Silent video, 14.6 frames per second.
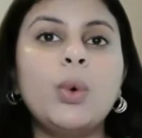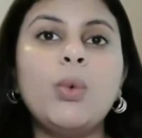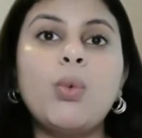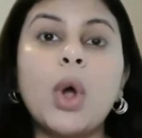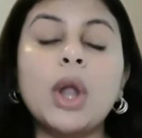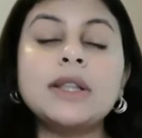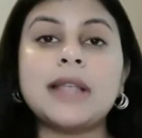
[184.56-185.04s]
who
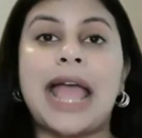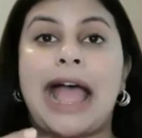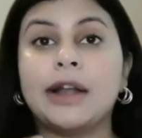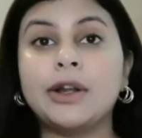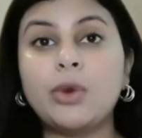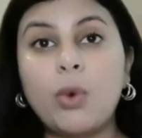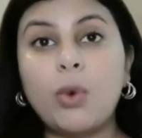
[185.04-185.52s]
wants
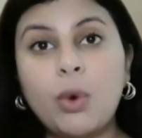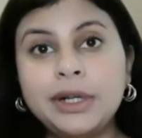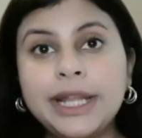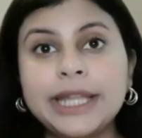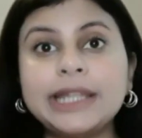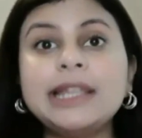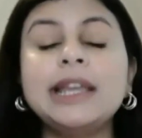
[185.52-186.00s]
hand
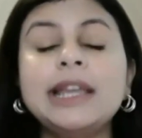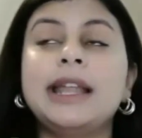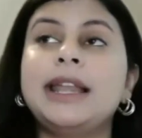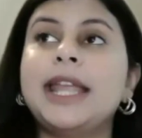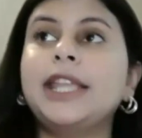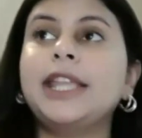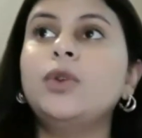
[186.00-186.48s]
holding,
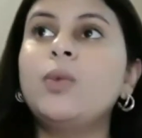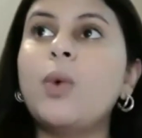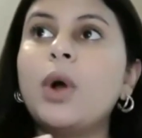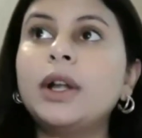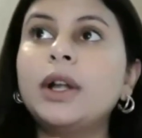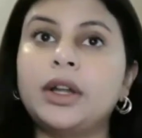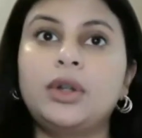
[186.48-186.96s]
like you
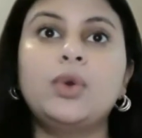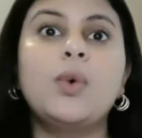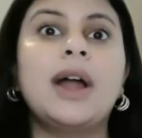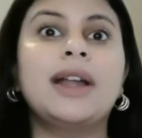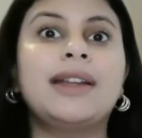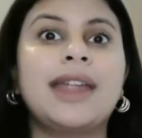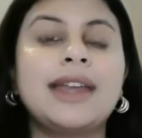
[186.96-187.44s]
want
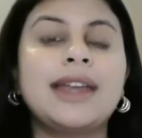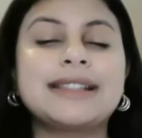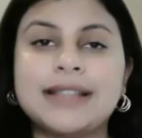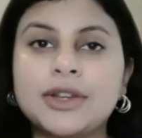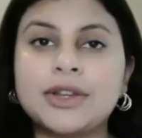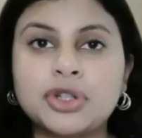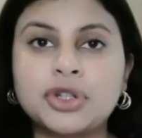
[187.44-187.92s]
to attend
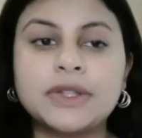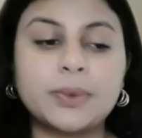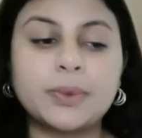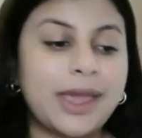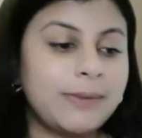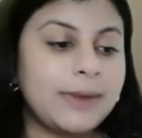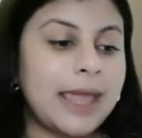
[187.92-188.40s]
sessions
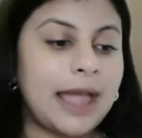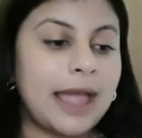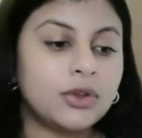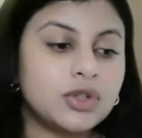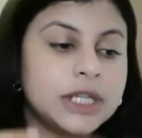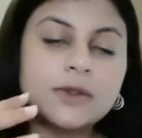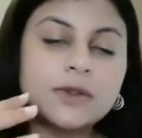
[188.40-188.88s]
where we
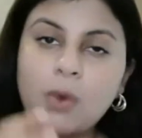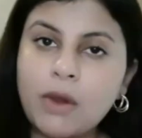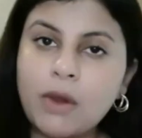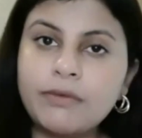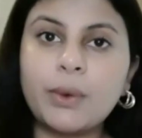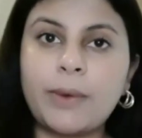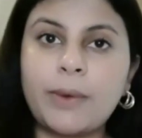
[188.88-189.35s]
actually
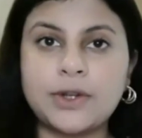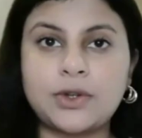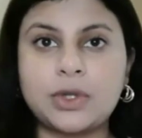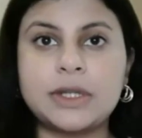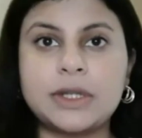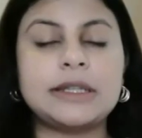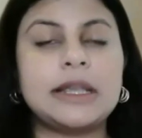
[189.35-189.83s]
solve the
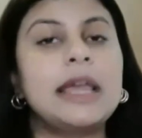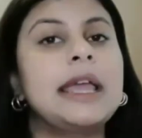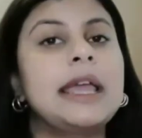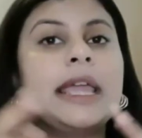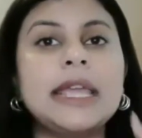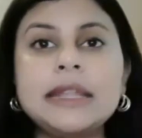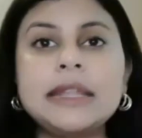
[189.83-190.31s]
questions
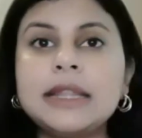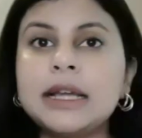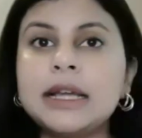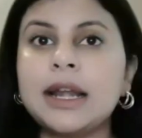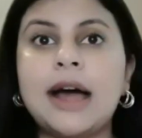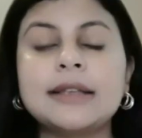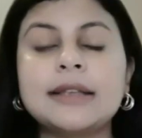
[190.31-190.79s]
in the
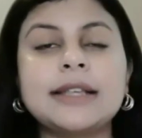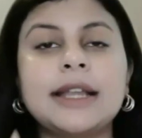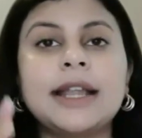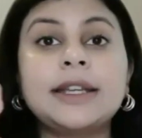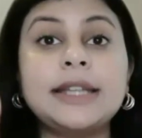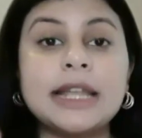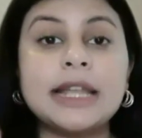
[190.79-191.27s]
class,
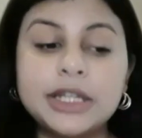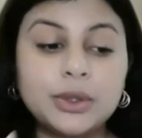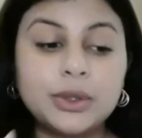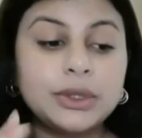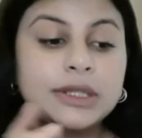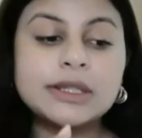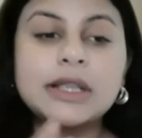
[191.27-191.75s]
and I tell
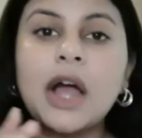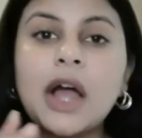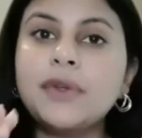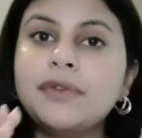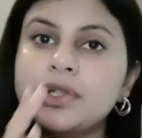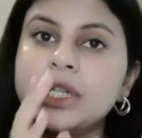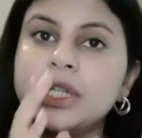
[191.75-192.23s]
you this is how
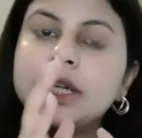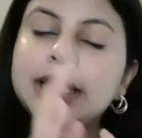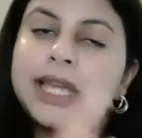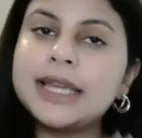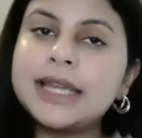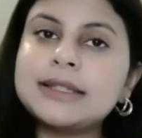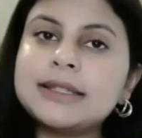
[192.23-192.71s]
you have to read
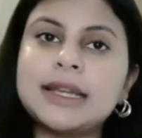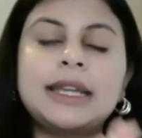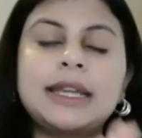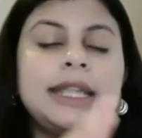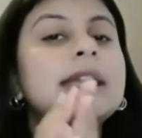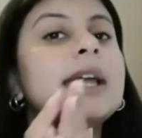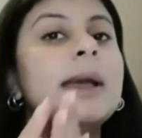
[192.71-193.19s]
a case
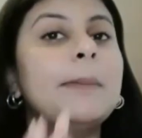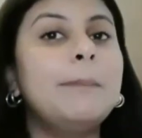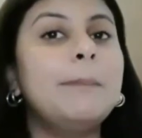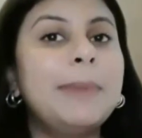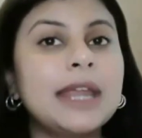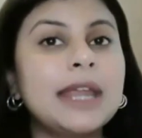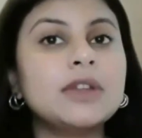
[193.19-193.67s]
study,
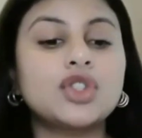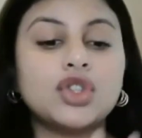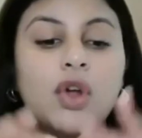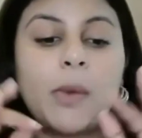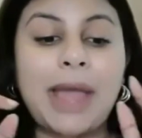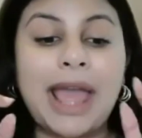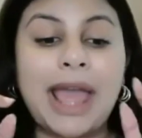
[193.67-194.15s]

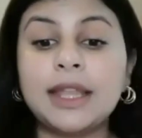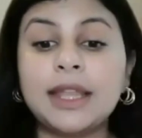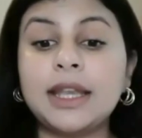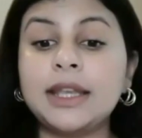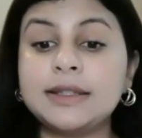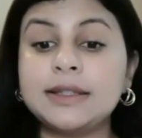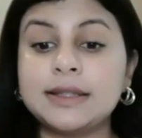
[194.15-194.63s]
brainstorm, and
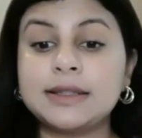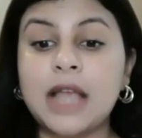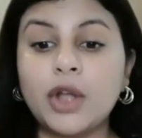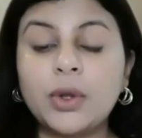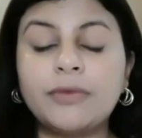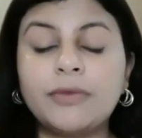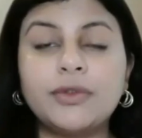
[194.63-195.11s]
then this is
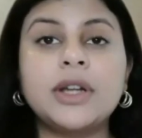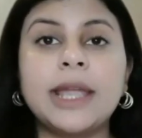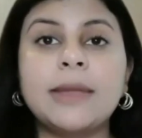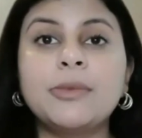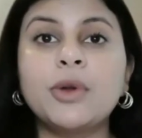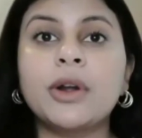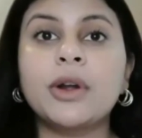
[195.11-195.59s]
how you have to
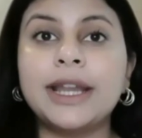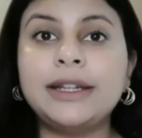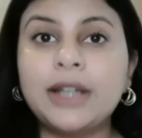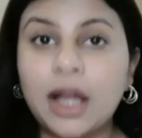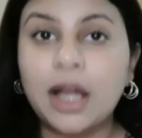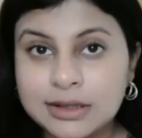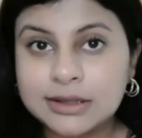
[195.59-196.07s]
type your
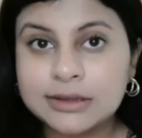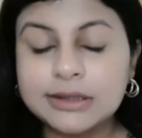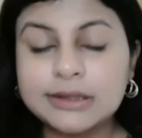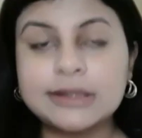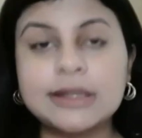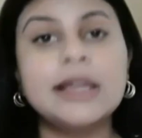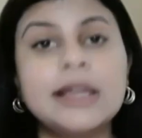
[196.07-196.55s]
right
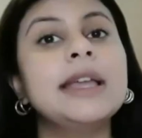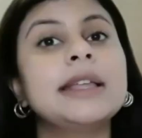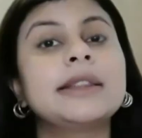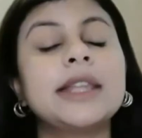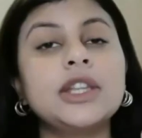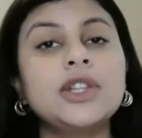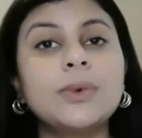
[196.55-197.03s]
answers,
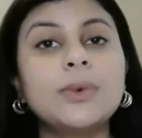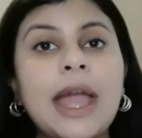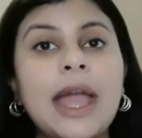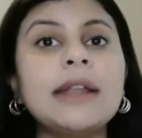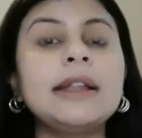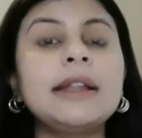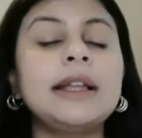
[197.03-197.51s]
then you
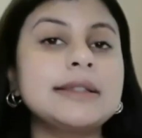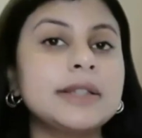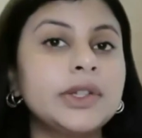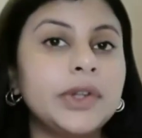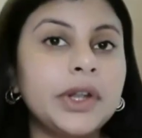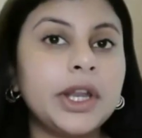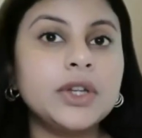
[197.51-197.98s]
can
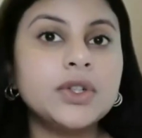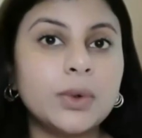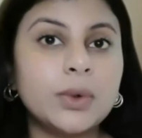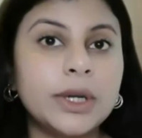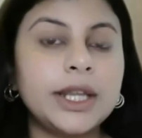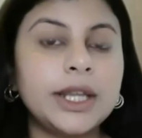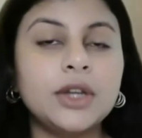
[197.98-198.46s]
consider
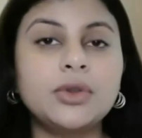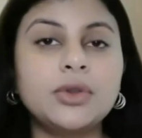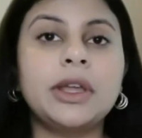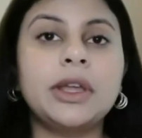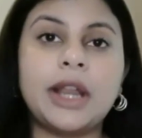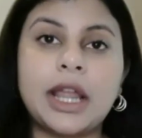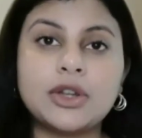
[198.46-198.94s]
enrolling
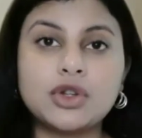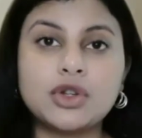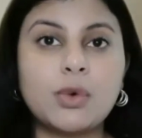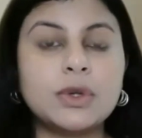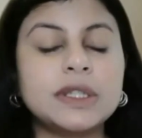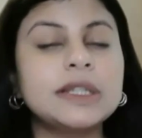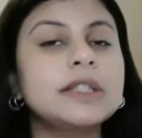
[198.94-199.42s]
into the crash
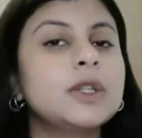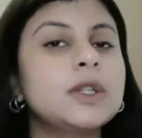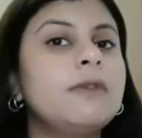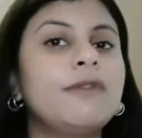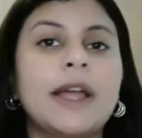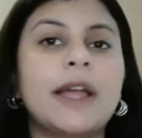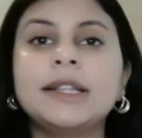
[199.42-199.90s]
courses.
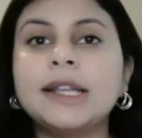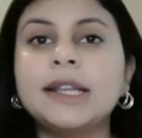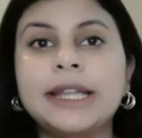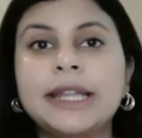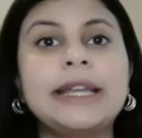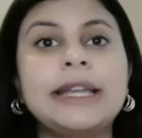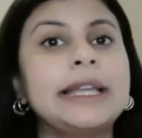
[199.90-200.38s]
You'll find the
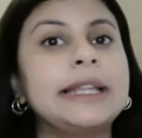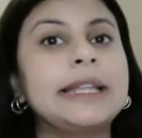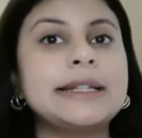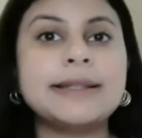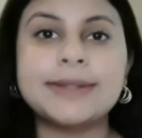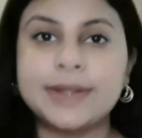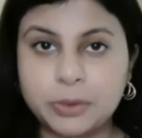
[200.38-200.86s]
link in the
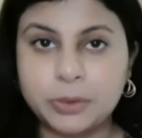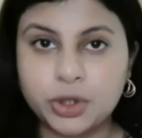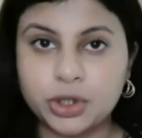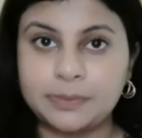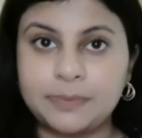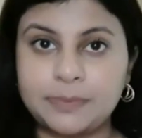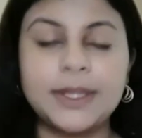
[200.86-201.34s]

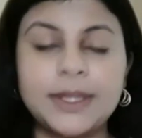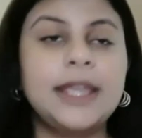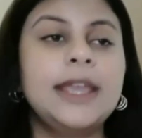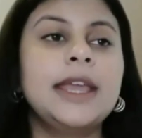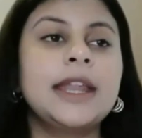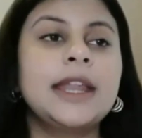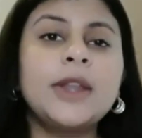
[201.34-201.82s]
description.
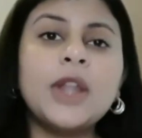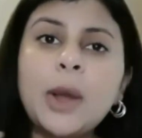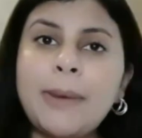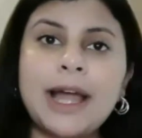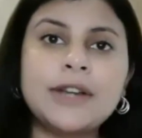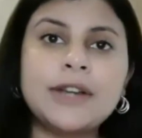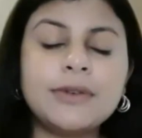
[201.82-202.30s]

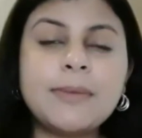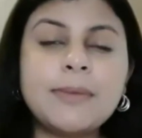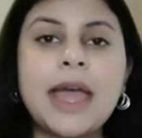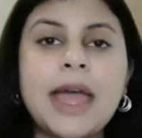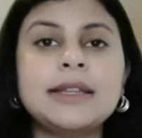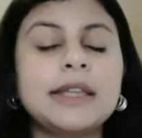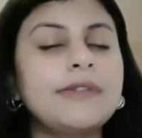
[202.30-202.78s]
Now, apart from
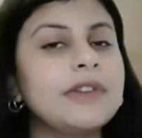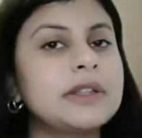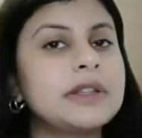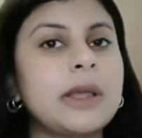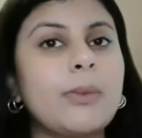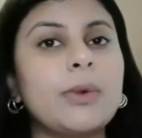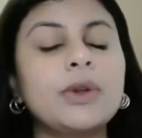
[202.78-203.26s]
that, if you're
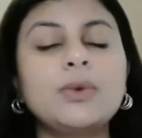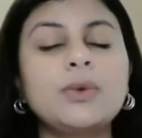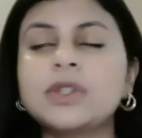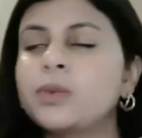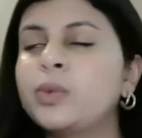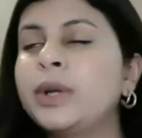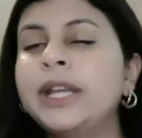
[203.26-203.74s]
someone
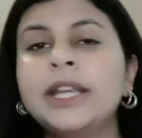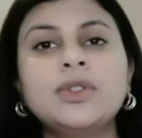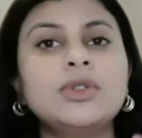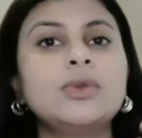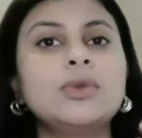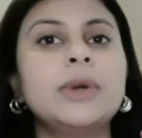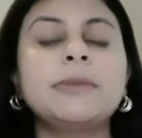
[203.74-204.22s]
who's willing
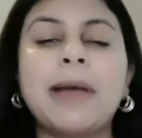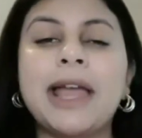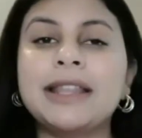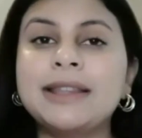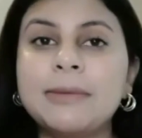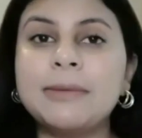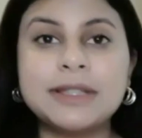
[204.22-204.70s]
to do it
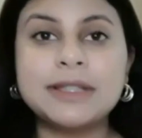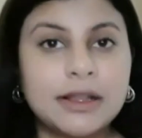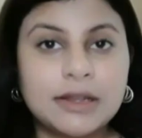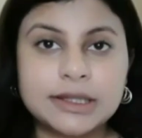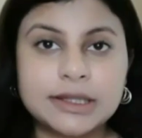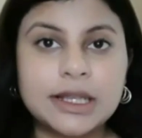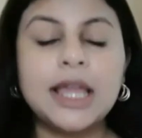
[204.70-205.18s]
by
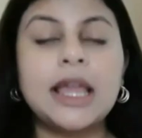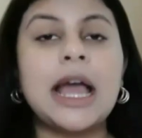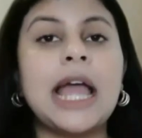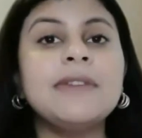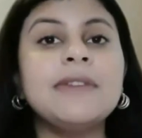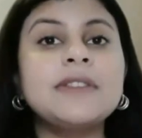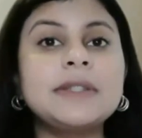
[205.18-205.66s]
themselves,
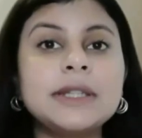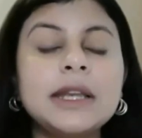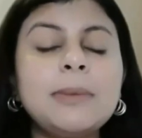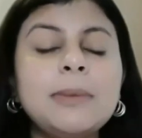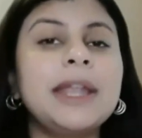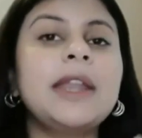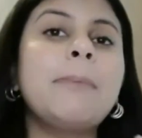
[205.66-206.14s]
I
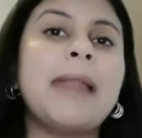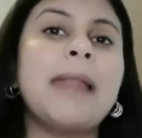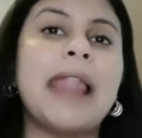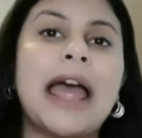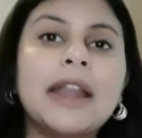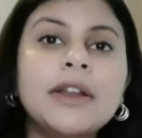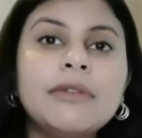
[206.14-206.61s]
still made a
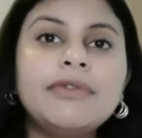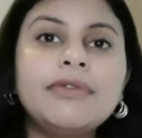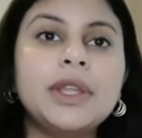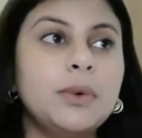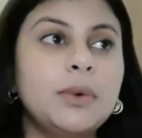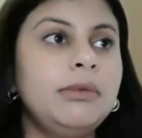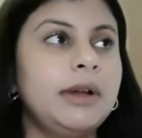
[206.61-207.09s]
planner for
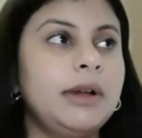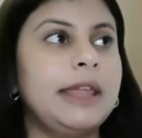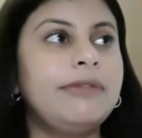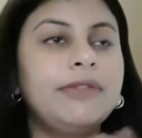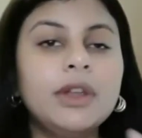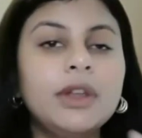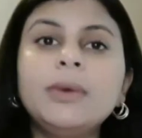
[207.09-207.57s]
you.
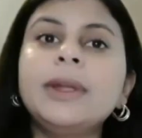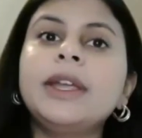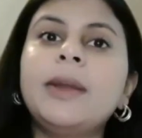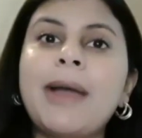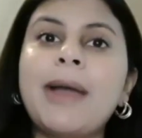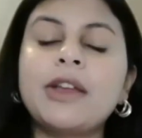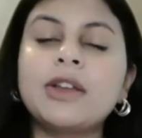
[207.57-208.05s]
If you're doing
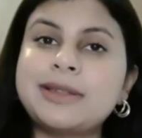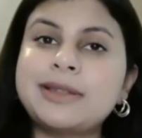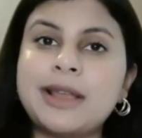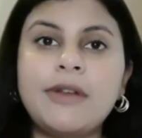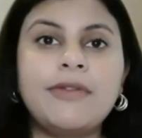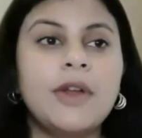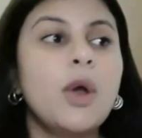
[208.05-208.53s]
it by
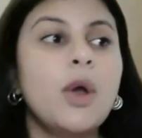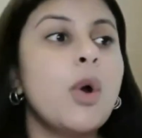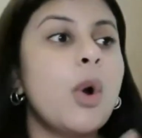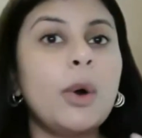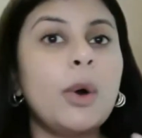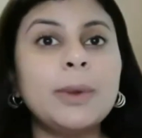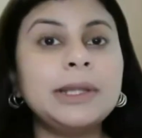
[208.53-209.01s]
yourself
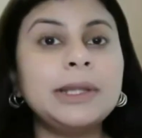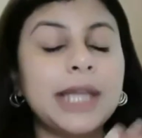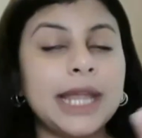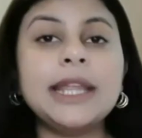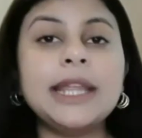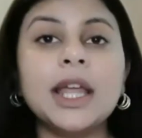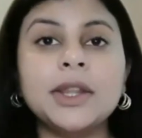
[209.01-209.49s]
or with
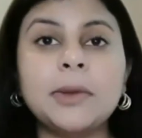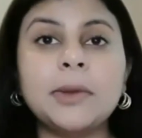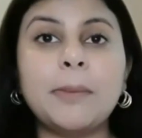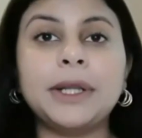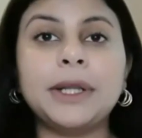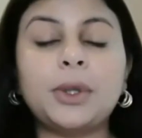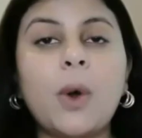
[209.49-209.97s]
any other
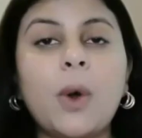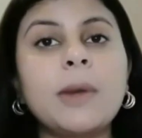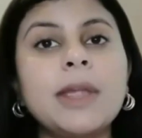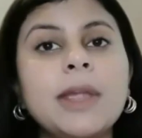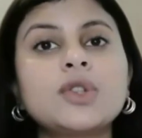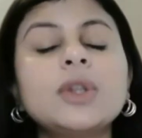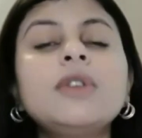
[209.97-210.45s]
mentor,
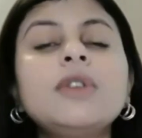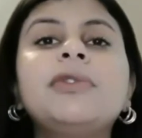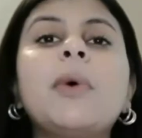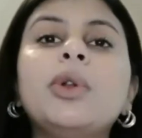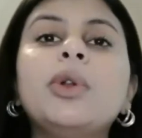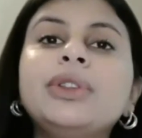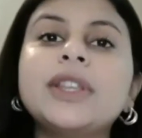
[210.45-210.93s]
make sure you
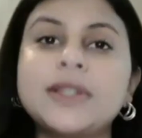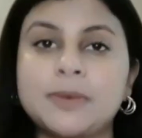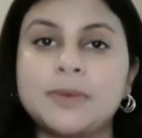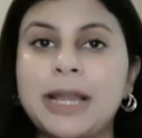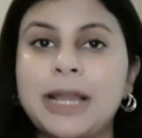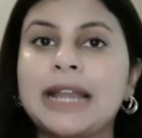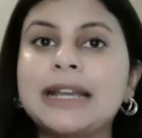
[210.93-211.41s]
follow
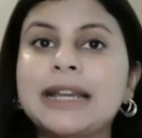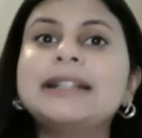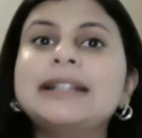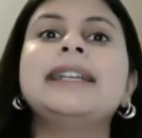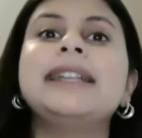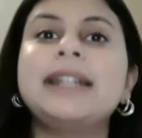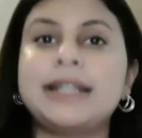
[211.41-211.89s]
this plan
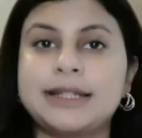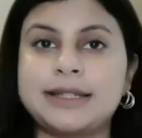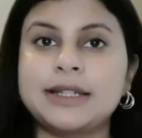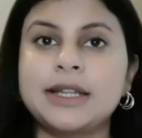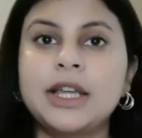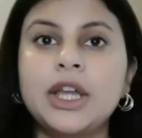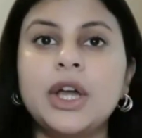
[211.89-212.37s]
at least.